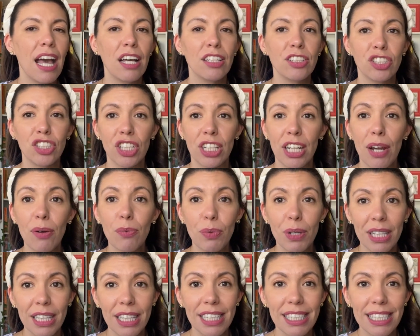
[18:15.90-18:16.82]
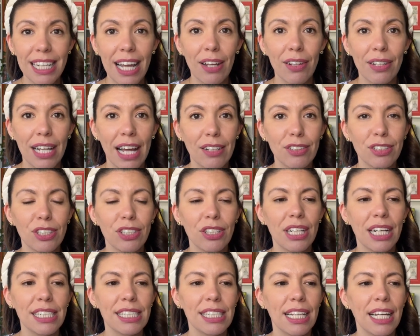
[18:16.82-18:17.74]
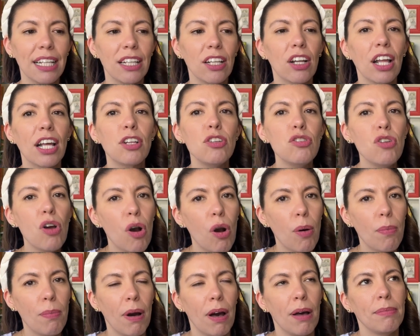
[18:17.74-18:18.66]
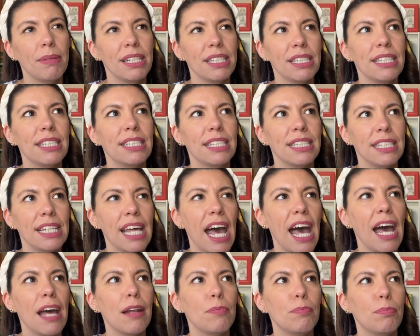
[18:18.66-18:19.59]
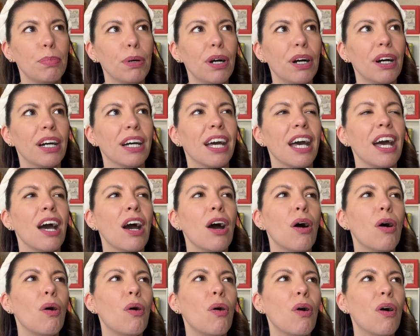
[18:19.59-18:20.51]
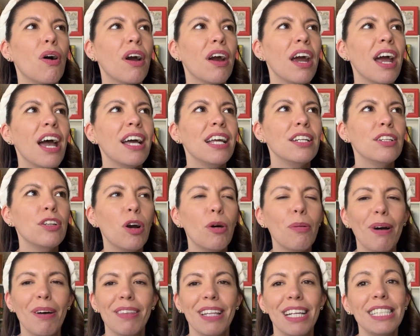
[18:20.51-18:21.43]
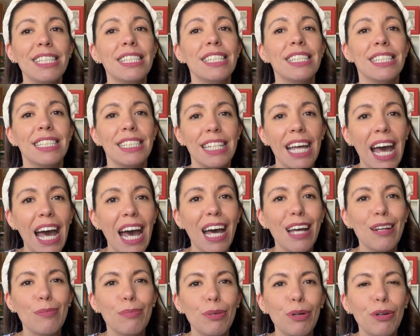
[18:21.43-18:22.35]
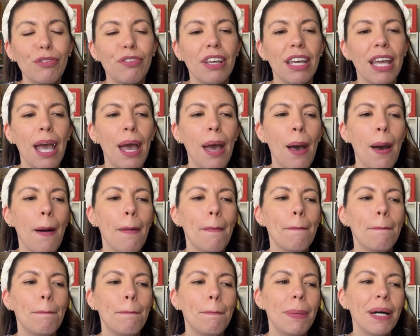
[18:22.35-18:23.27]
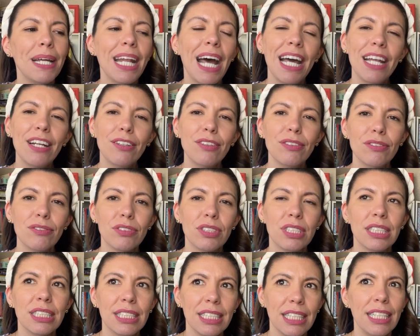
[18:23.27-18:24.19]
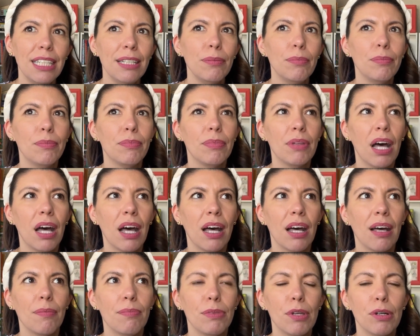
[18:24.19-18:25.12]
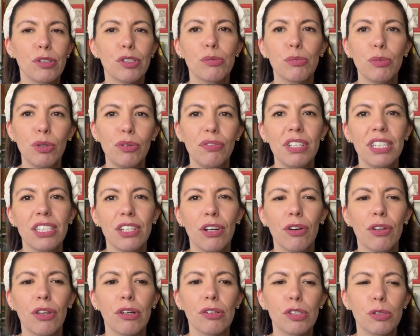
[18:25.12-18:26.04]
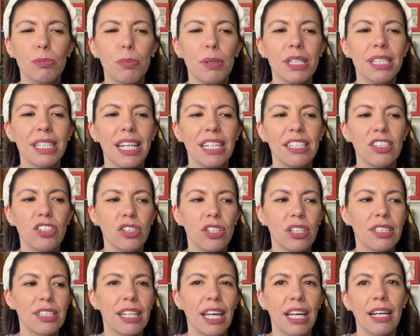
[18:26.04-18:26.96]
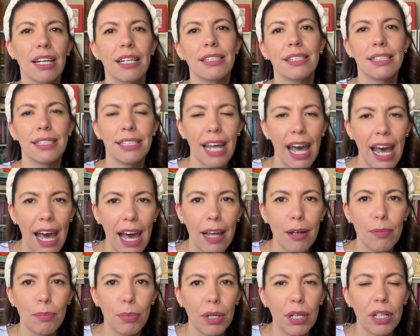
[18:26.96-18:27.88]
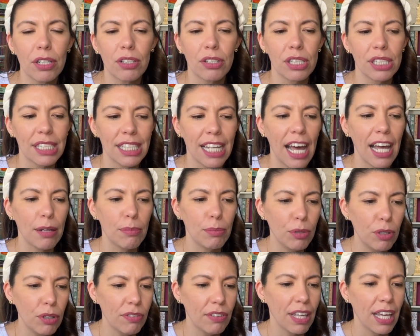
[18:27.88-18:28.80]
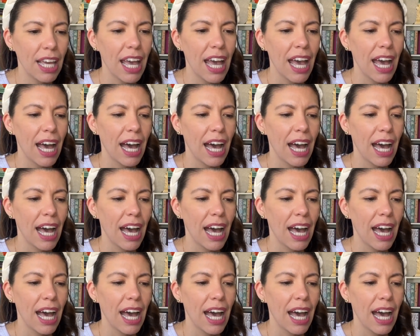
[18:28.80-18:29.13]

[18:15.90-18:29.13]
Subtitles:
should I read this out loud to you guys again? They're like, no, Mom, that's a sad book. Or no, Mom, that's a sad movie. But I don't see those movies or those books as just like a sad book or a sad movie.